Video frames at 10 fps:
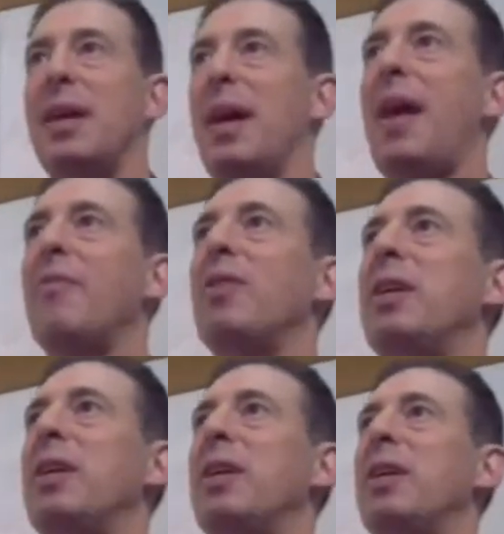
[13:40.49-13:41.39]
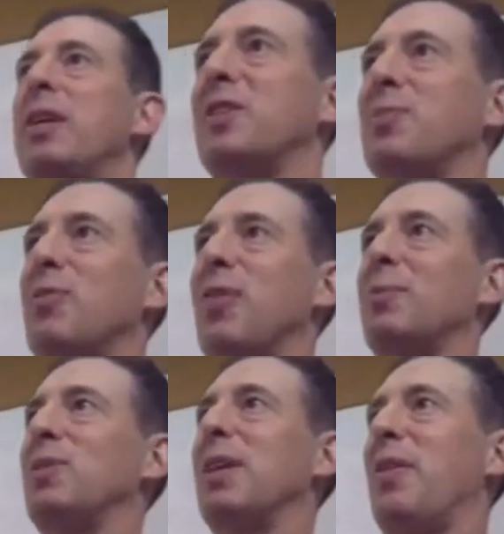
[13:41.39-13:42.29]
every heat death is a
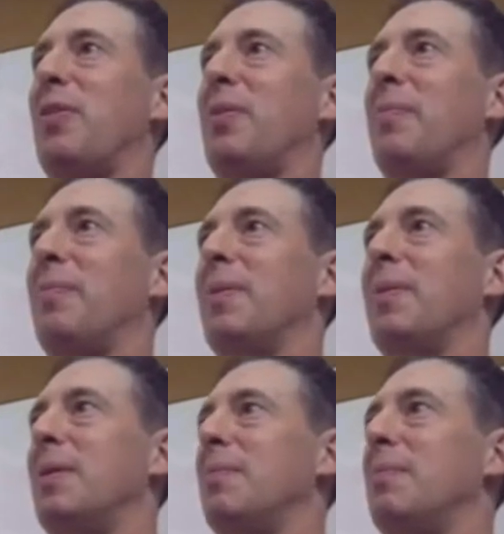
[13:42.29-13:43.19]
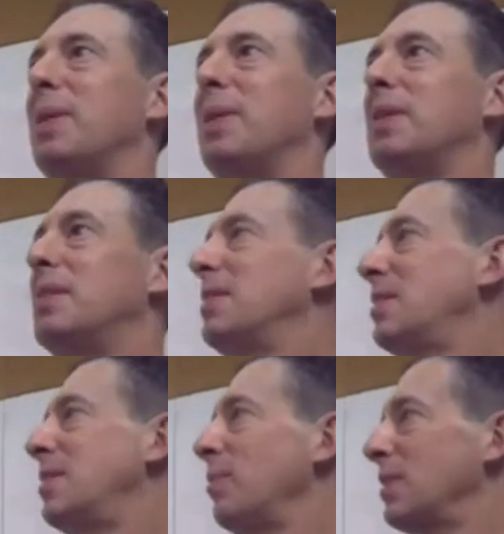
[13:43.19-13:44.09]
preventable death, because it's the
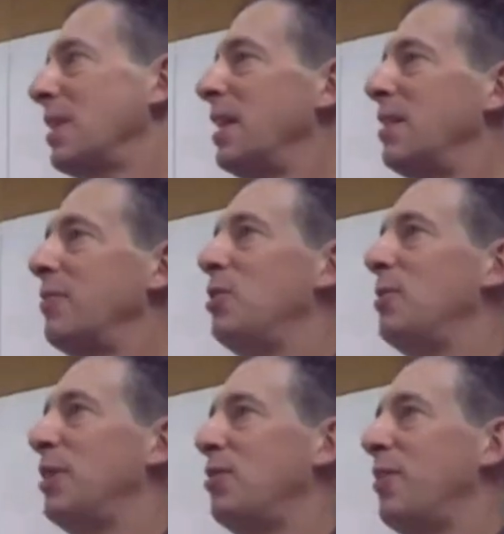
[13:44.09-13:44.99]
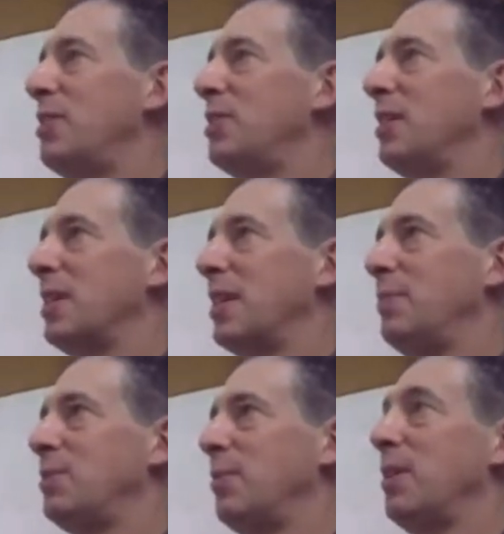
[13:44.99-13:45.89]
simplest kind of human intervention that
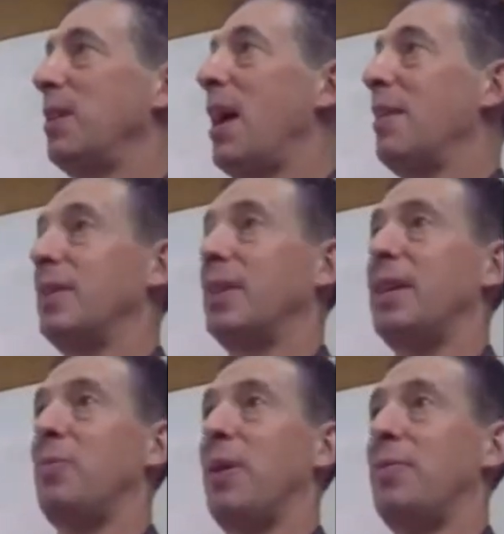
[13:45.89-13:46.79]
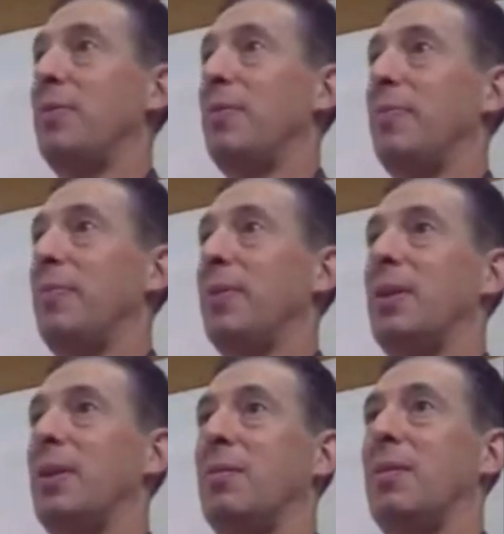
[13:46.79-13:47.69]
keeps someone alive in a heat wave.
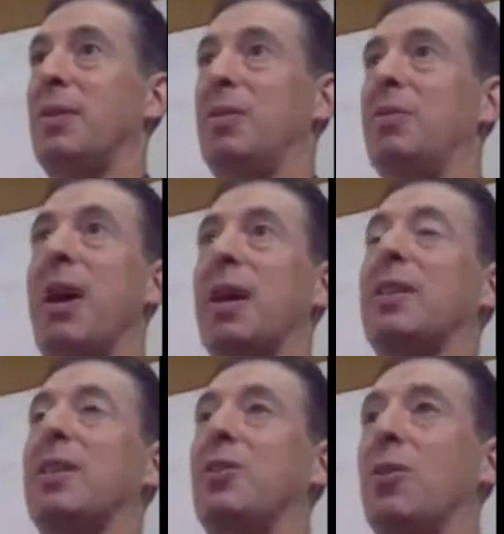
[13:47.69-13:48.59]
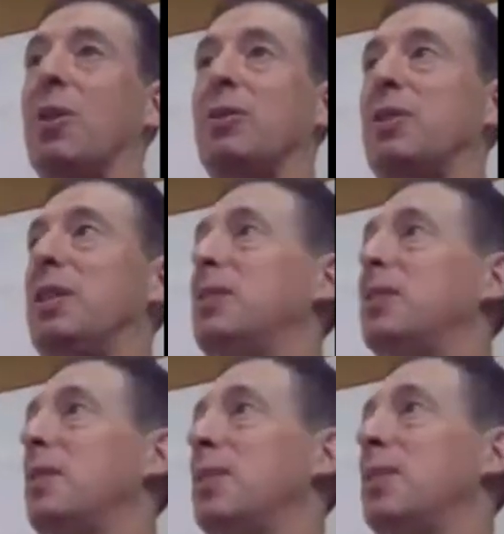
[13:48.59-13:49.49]
You knock on the door, you see
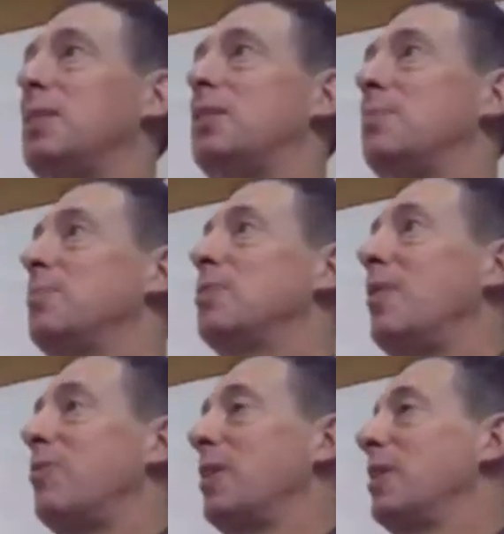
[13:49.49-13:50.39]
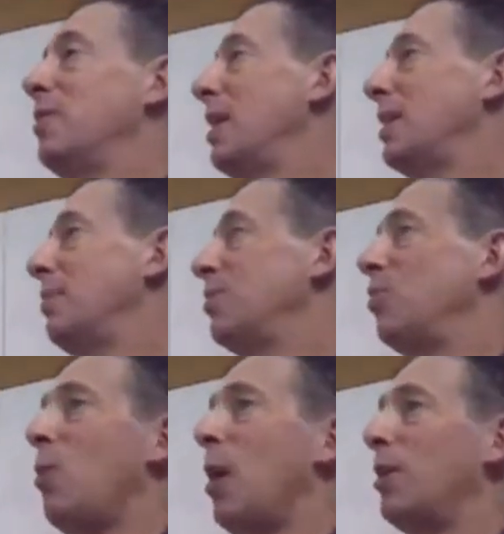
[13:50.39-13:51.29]
someone is suffering, you get them
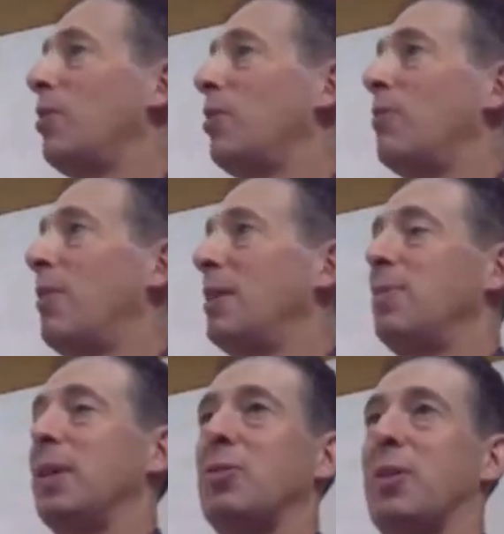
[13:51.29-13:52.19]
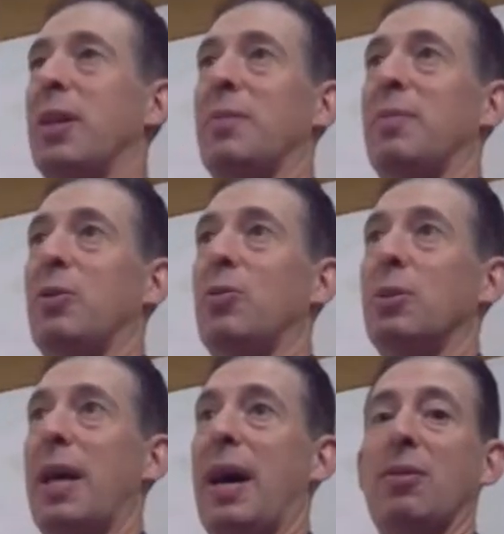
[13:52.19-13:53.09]
into water or find a place where they can be
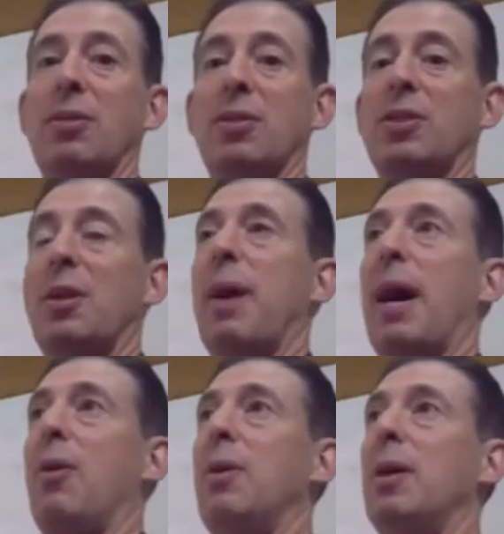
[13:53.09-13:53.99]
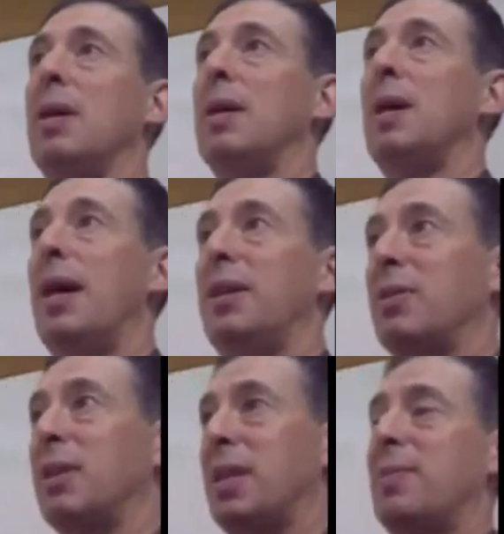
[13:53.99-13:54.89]
cooled down somehow, and you
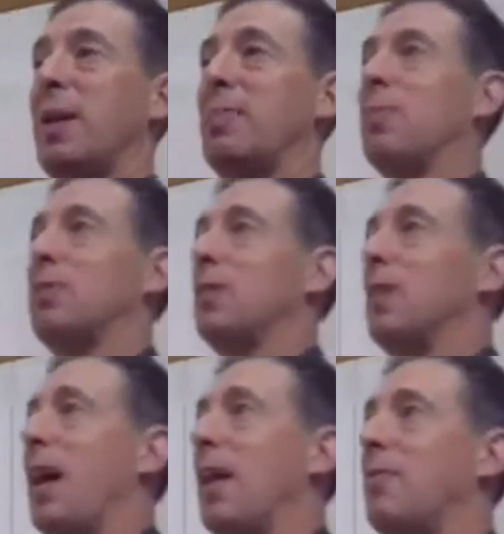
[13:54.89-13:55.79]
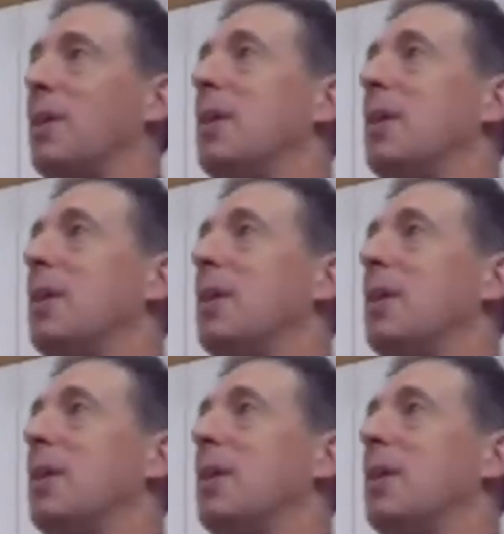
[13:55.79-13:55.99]
can keep that person alive.